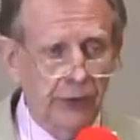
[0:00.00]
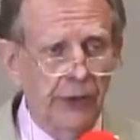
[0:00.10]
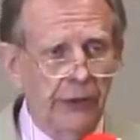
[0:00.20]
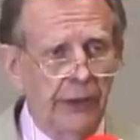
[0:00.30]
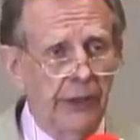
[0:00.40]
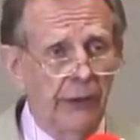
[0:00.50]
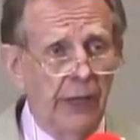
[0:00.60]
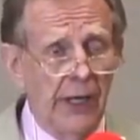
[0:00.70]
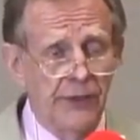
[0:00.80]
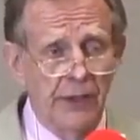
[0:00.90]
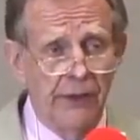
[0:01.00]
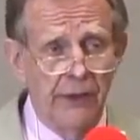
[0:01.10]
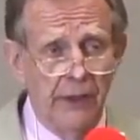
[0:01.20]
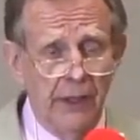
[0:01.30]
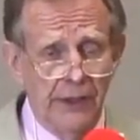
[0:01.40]
career here as a,
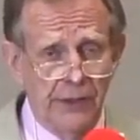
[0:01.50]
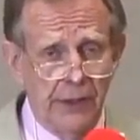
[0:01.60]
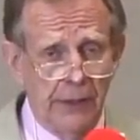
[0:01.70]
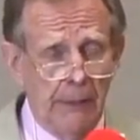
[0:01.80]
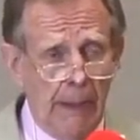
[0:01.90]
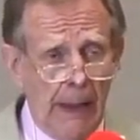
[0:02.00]
as a,